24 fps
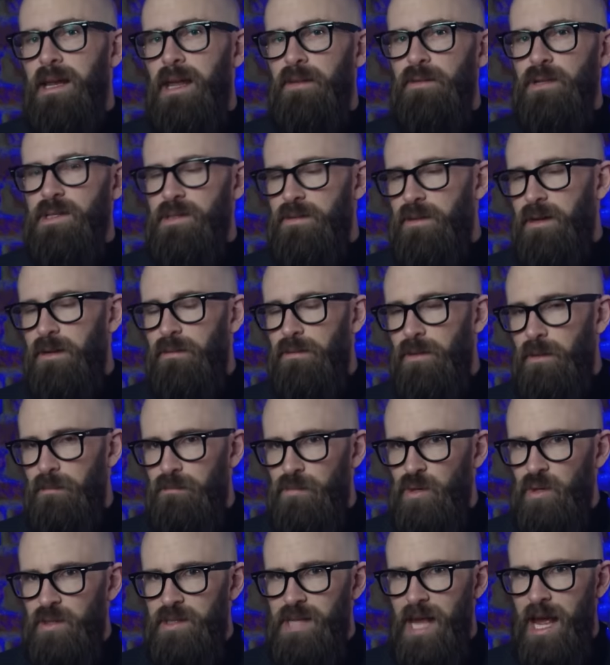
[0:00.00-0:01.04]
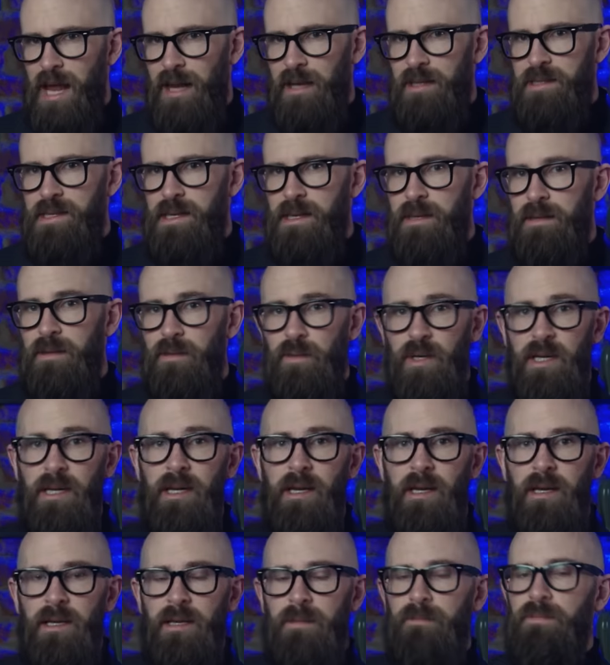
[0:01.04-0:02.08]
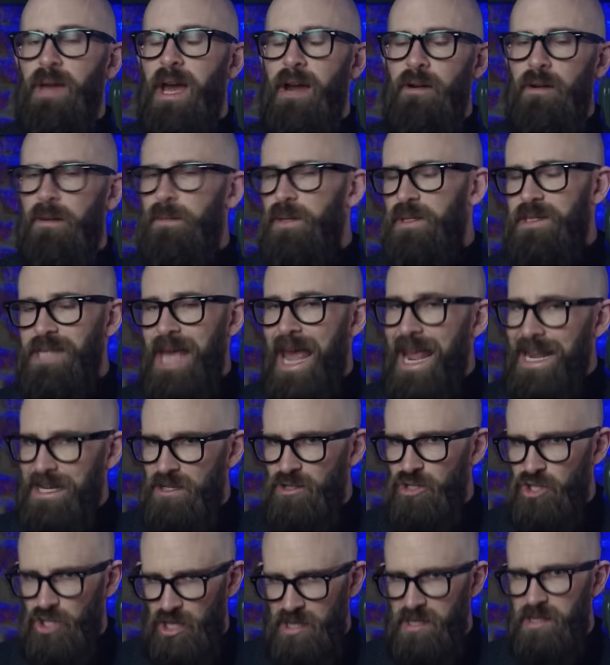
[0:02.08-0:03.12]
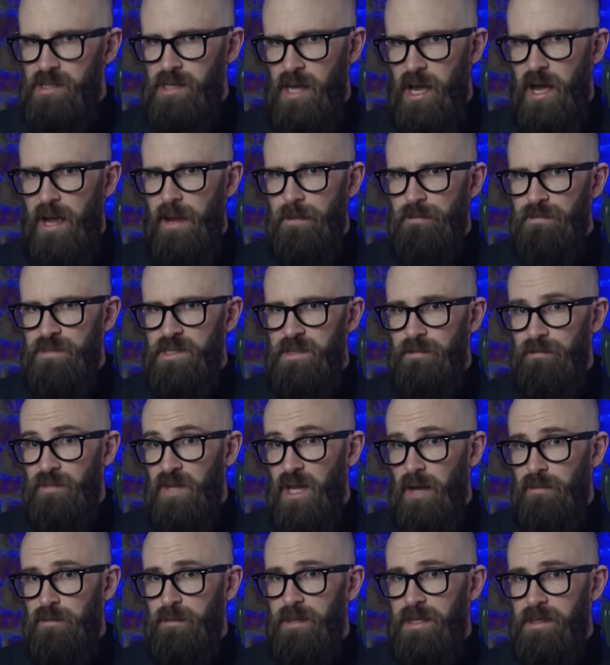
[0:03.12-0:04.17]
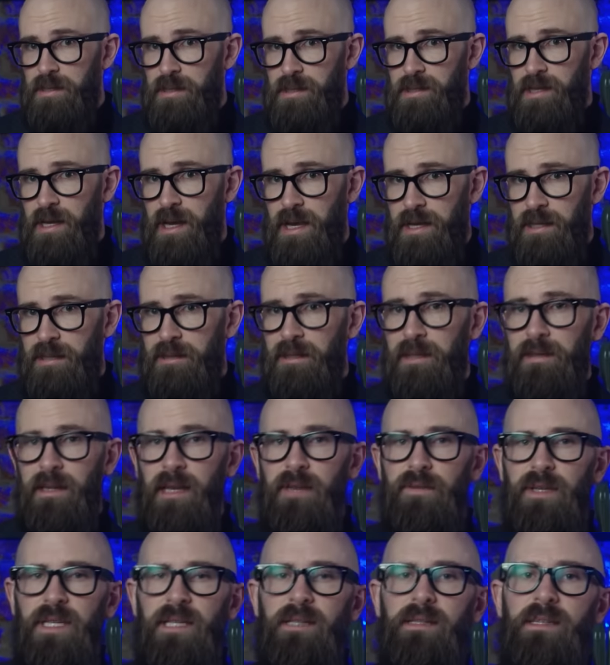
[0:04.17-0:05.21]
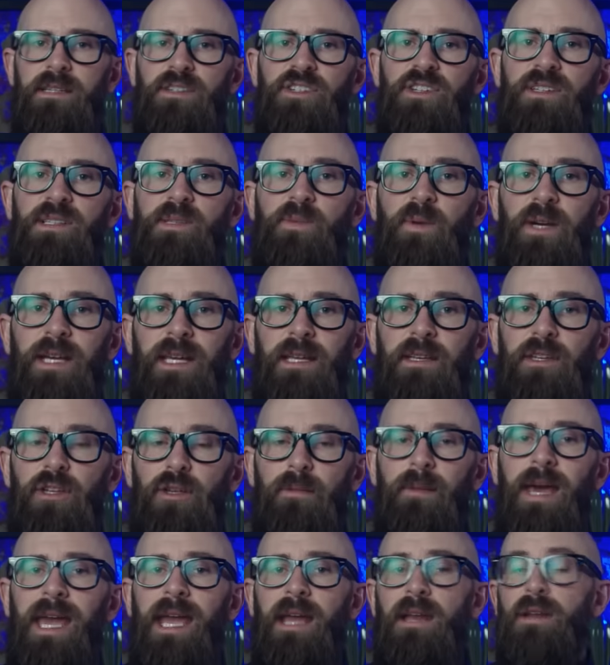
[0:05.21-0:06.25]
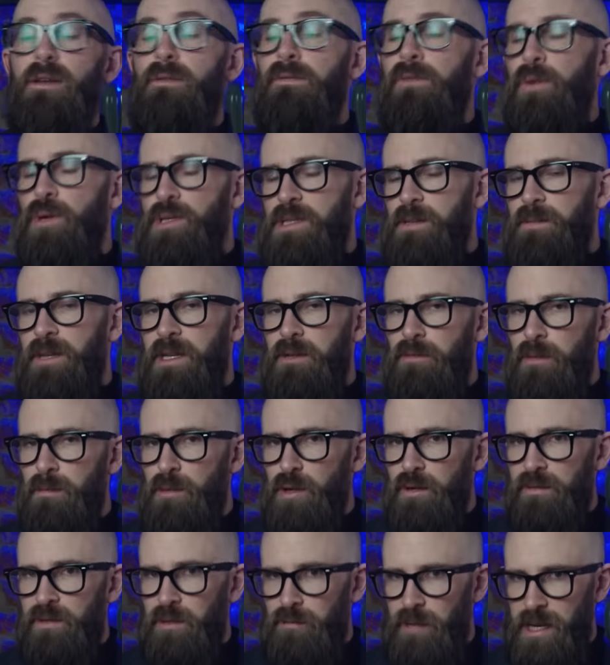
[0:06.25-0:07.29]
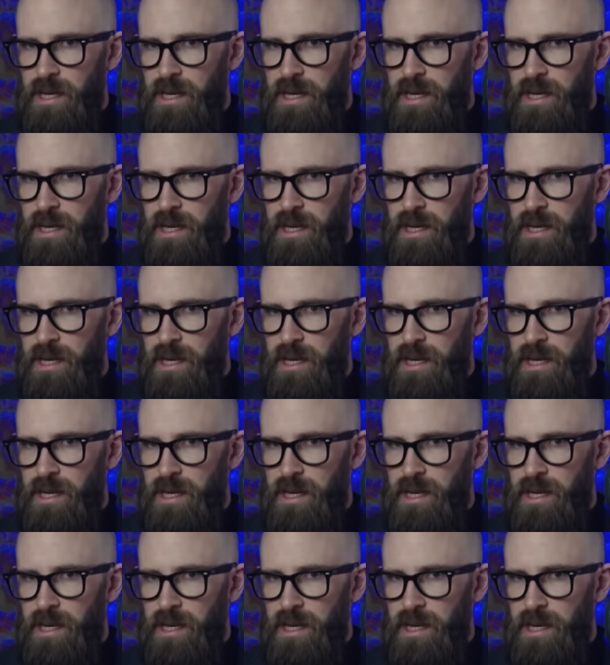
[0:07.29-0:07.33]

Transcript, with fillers: levels of infant mortality that were comparable to ancient times. The government decided that the living conditions were inhumane and forcibly removed the